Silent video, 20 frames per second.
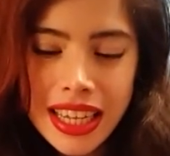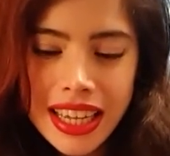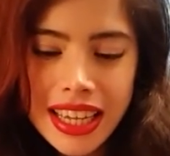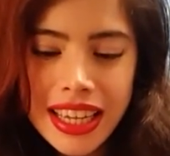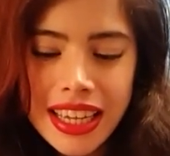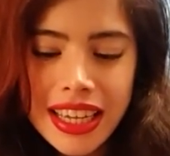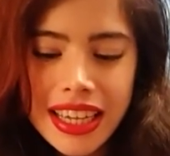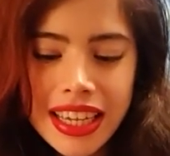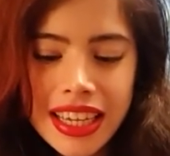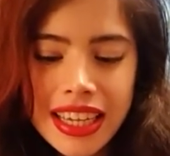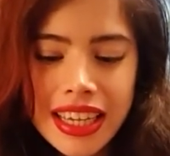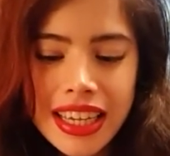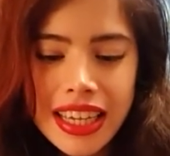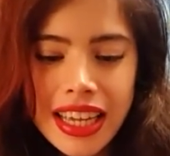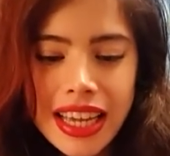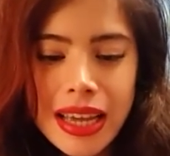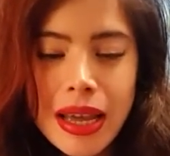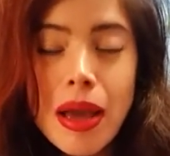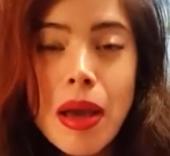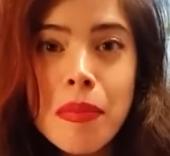
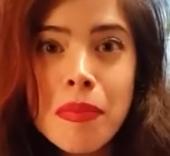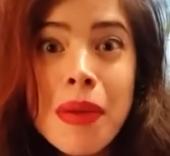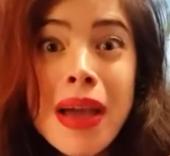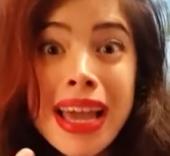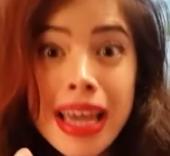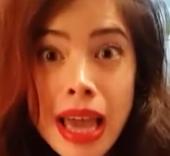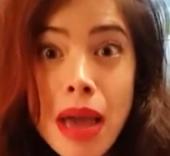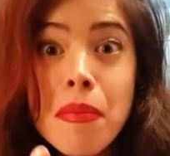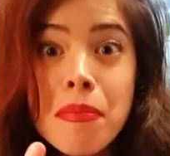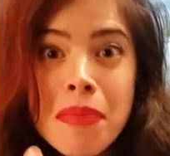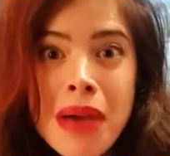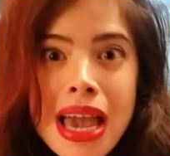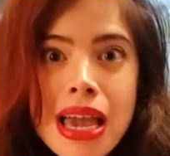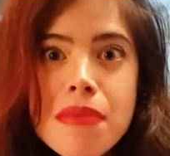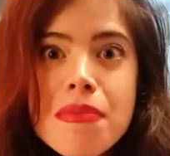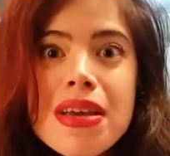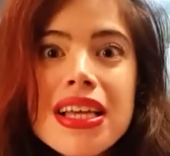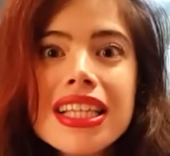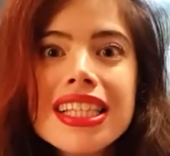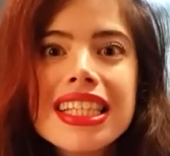a
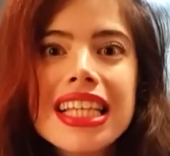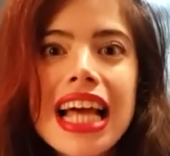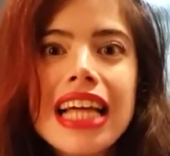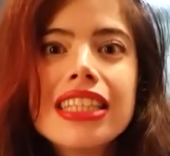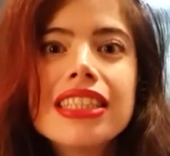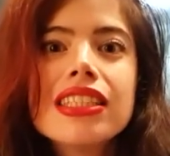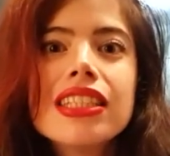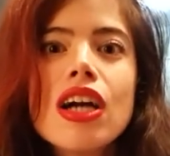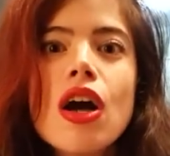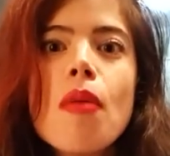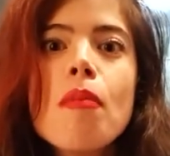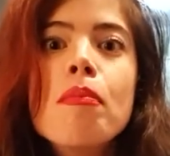baby that